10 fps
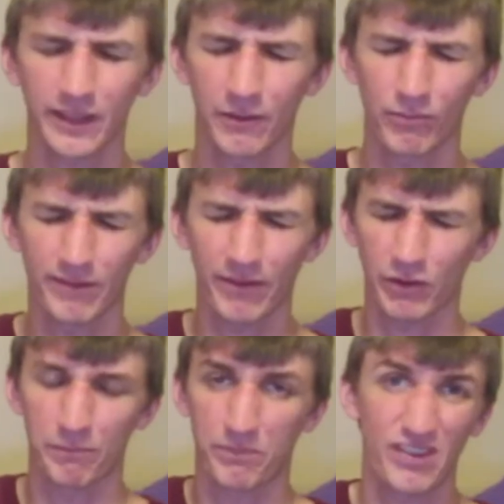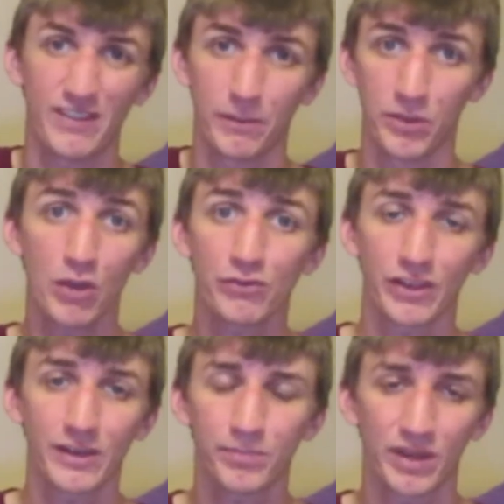that we've ever seen them use
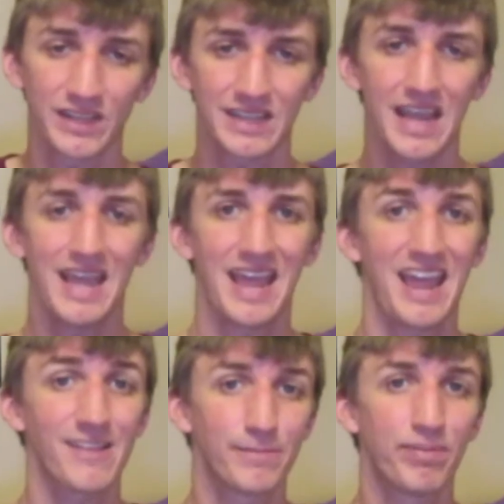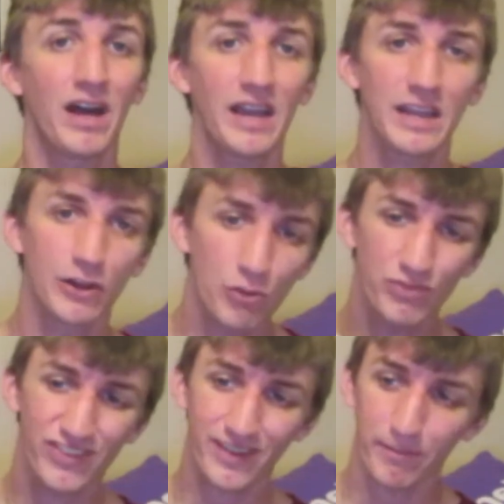it, but it's by
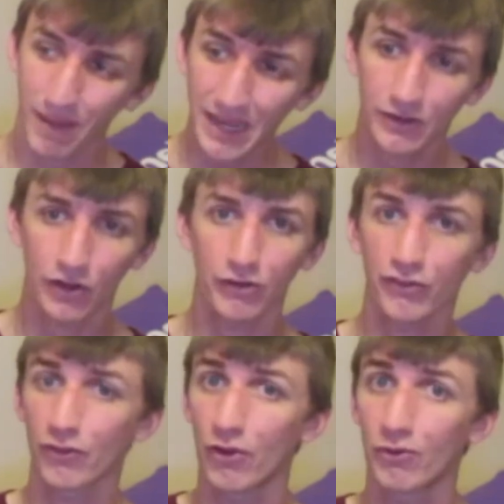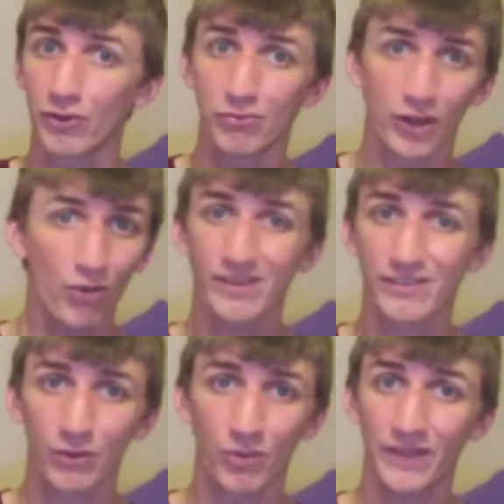Newt Scamander, so you know
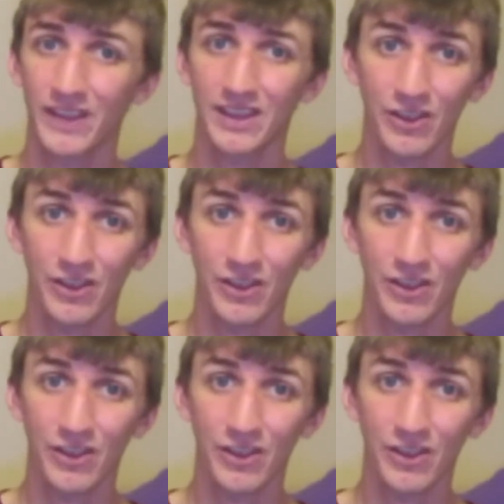it's the one they